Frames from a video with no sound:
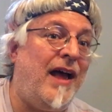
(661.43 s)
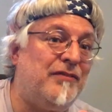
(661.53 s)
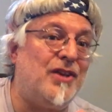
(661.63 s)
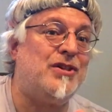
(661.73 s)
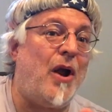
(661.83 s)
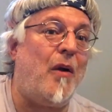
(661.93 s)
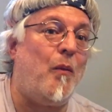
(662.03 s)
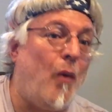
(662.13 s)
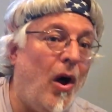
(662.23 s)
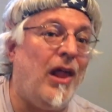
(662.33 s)
have to start
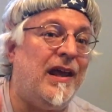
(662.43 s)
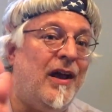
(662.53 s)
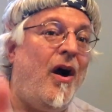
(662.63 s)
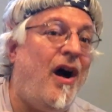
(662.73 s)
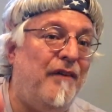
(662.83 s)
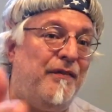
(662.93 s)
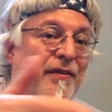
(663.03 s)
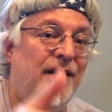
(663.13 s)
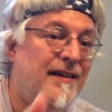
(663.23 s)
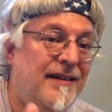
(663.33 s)
walling off
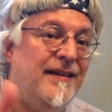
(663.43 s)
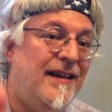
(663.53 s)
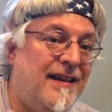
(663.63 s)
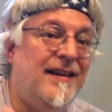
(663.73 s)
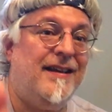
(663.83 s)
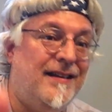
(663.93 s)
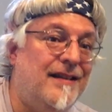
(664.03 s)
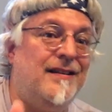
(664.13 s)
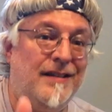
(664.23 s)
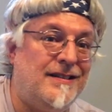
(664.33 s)

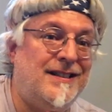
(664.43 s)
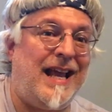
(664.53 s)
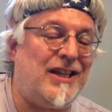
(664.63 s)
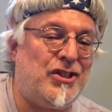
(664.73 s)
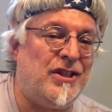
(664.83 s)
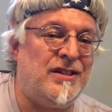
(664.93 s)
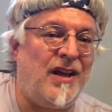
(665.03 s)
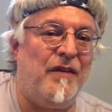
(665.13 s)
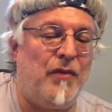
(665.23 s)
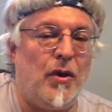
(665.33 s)
sections
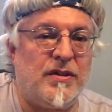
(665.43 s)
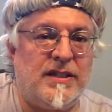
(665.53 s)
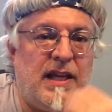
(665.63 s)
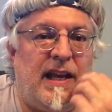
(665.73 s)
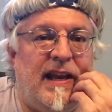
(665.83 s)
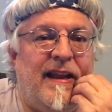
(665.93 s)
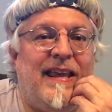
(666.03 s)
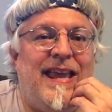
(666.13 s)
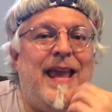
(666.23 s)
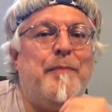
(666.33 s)
of your city to
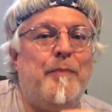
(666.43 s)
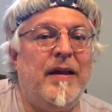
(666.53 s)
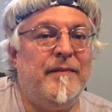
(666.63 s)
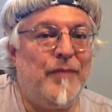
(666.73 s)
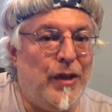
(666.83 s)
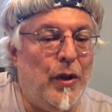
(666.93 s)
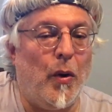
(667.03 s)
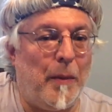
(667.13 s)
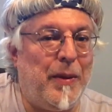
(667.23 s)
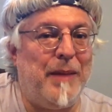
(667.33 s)
keep
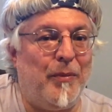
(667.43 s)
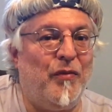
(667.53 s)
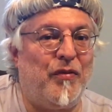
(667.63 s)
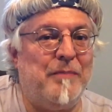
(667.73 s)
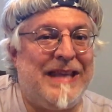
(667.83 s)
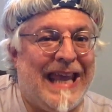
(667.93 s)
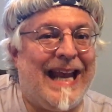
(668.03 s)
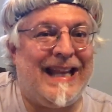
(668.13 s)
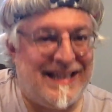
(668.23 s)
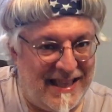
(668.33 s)
your people from
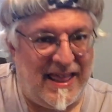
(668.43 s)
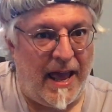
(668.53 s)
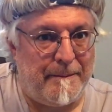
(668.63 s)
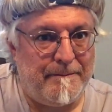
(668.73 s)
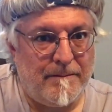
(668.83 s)
getting to them.